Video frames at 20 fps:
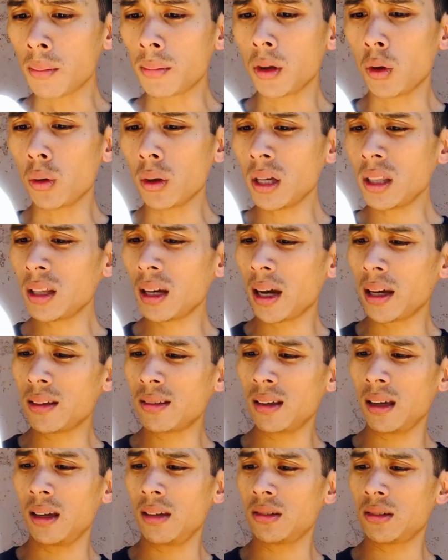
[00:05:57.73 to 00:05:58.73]
The only thing
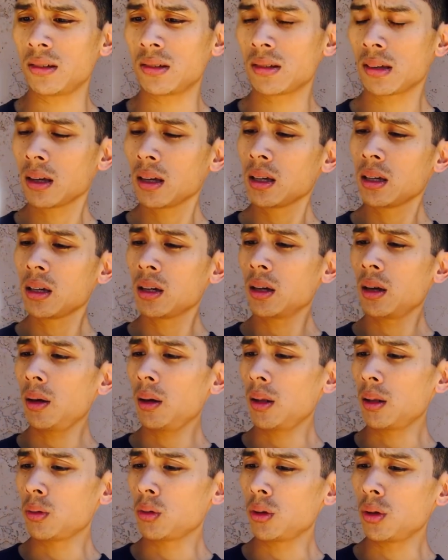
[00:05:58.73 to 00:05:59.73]
I'd say is just
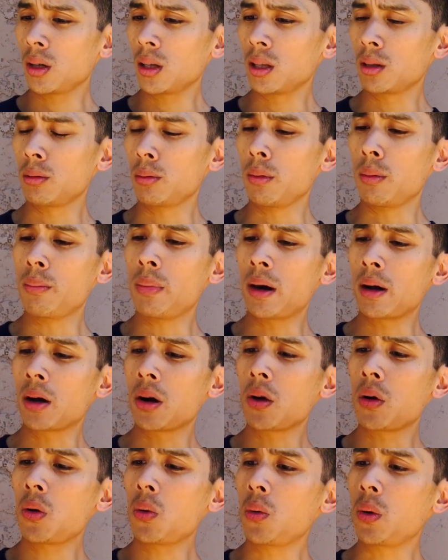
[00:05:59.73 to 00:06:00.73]
doing a little bit
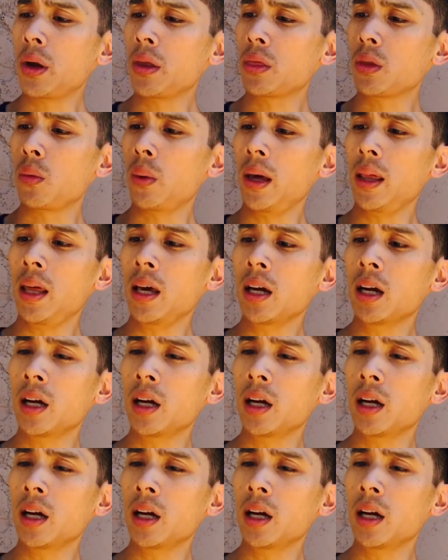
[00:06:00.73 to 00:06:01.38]
better with the way they